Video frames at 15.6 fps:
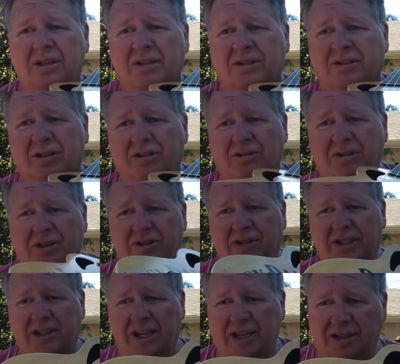So you
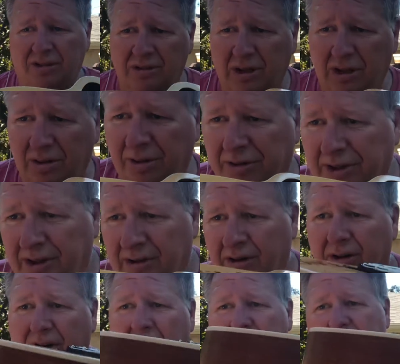can take it to a
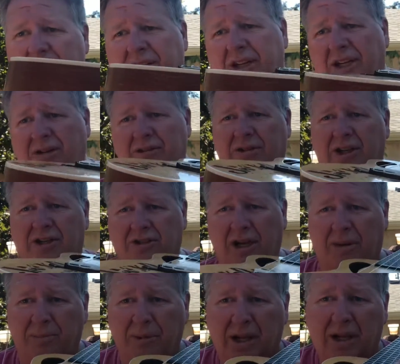luthier, or you can take it to a tech
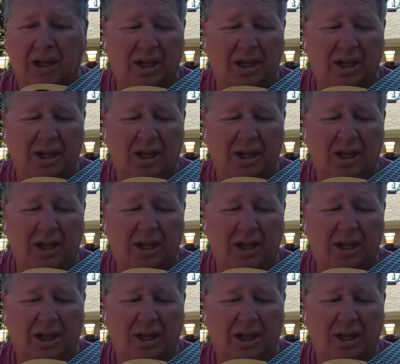shop.